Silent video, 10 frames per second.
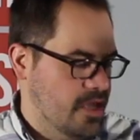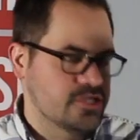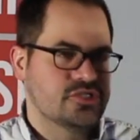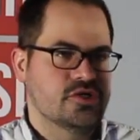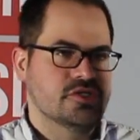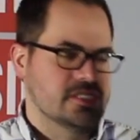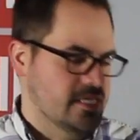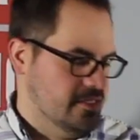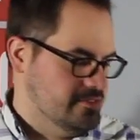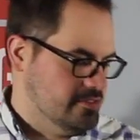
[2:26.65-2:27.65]
mesh jersey.
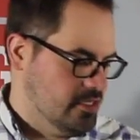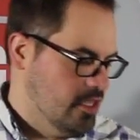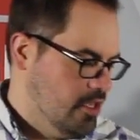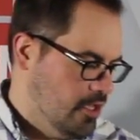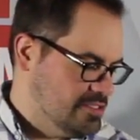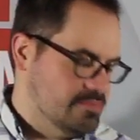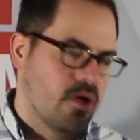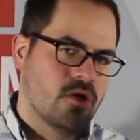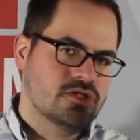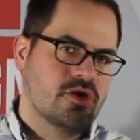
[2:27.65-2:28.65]
Now, this is a
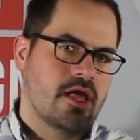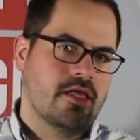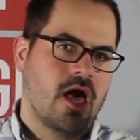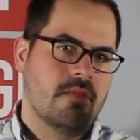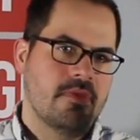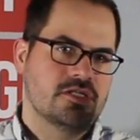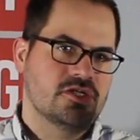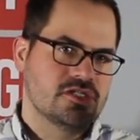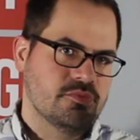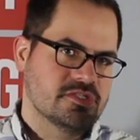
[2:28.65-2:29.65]
small tri-cotton mesh
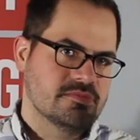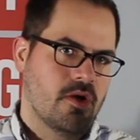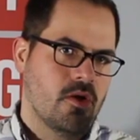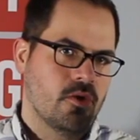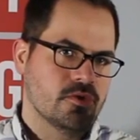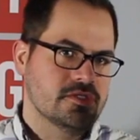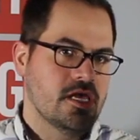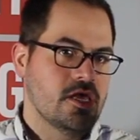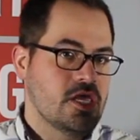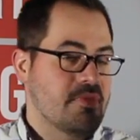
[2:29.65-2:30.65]
jersey with small holes.
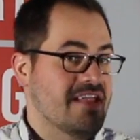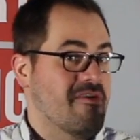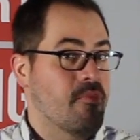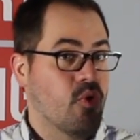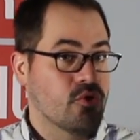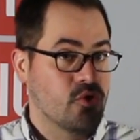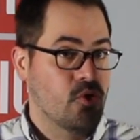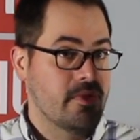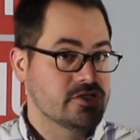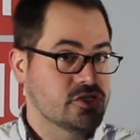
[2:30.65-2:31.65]
You might have a
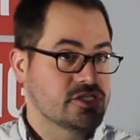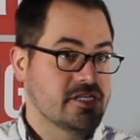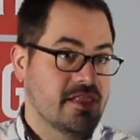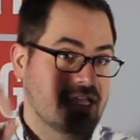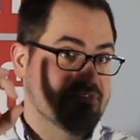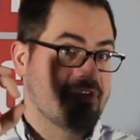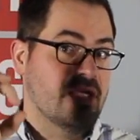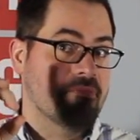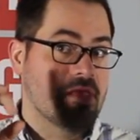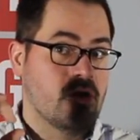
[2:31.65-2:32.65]
porthole mesh jersey that has
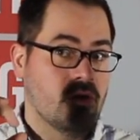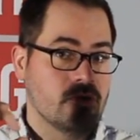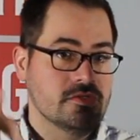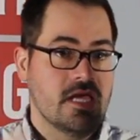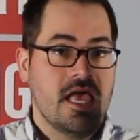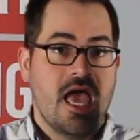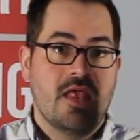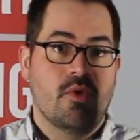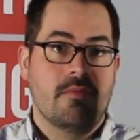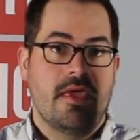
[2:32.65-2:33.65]
very big holes.
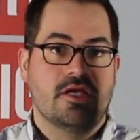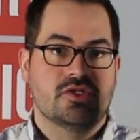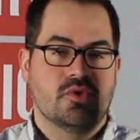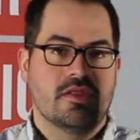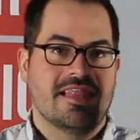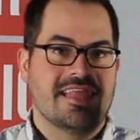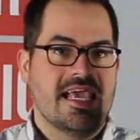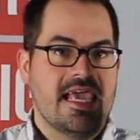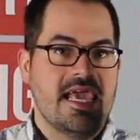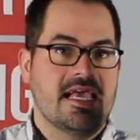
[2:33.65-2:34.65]
And you want to make sure that
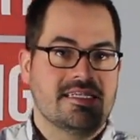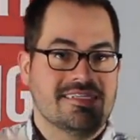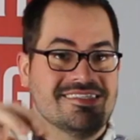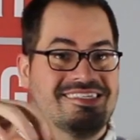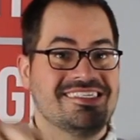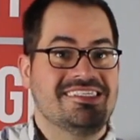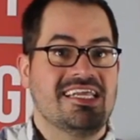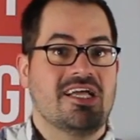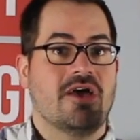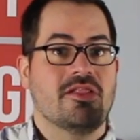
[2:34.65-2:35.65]
the ink doesn't
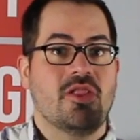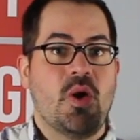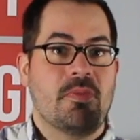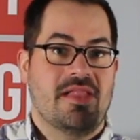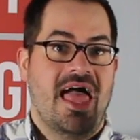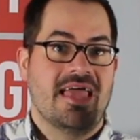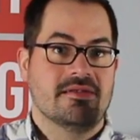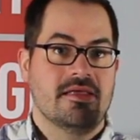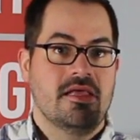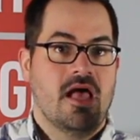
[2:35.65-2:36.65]
stick on the lower
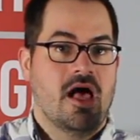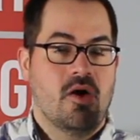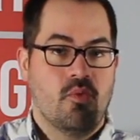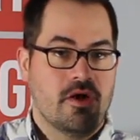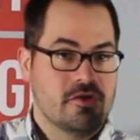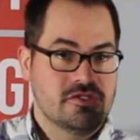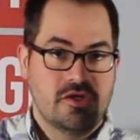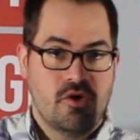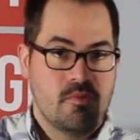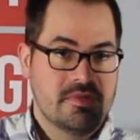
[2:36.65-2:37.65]
platen. Where there's
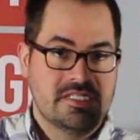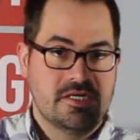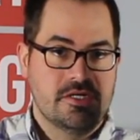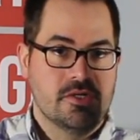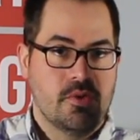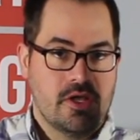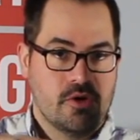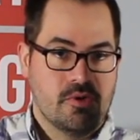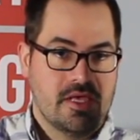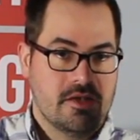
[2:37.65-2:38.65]
no material,
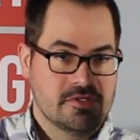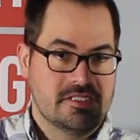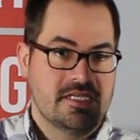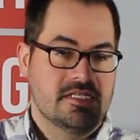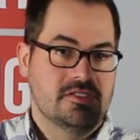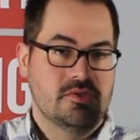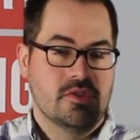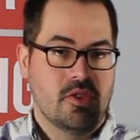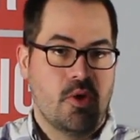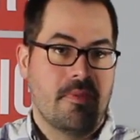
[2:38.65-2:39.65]
it'll stick to
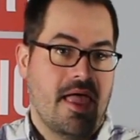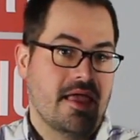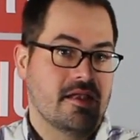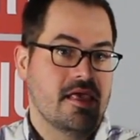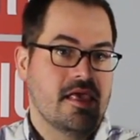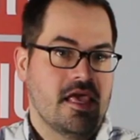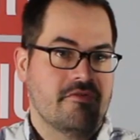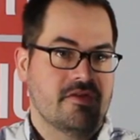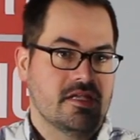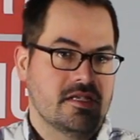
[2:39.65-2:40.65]
the lower platen
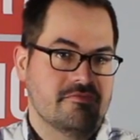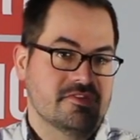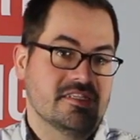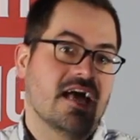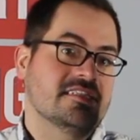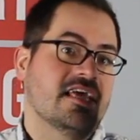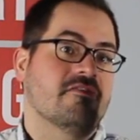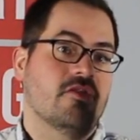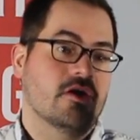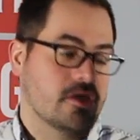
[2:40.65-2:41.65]
if it's not
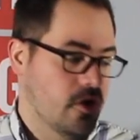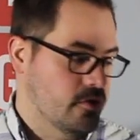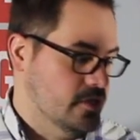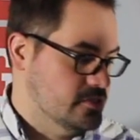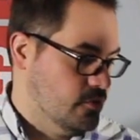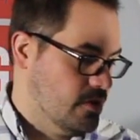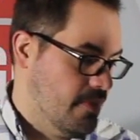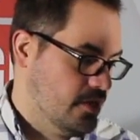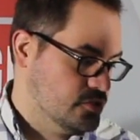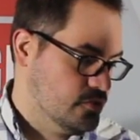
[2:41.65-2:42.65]
Teflon coated. So we're going
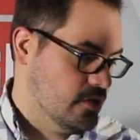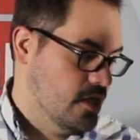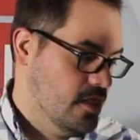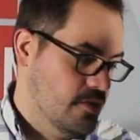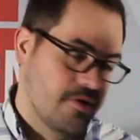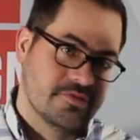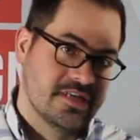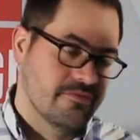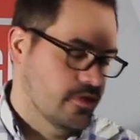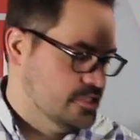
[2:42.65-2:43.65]
to make sure we have a
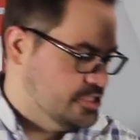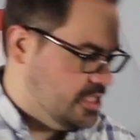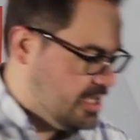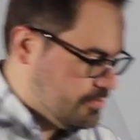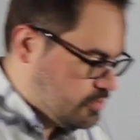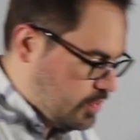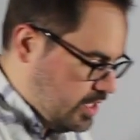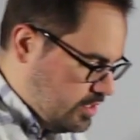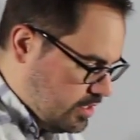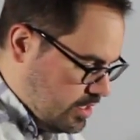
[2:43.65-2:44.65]
Teflon sheet in
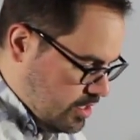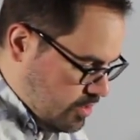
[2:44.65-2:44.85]
between.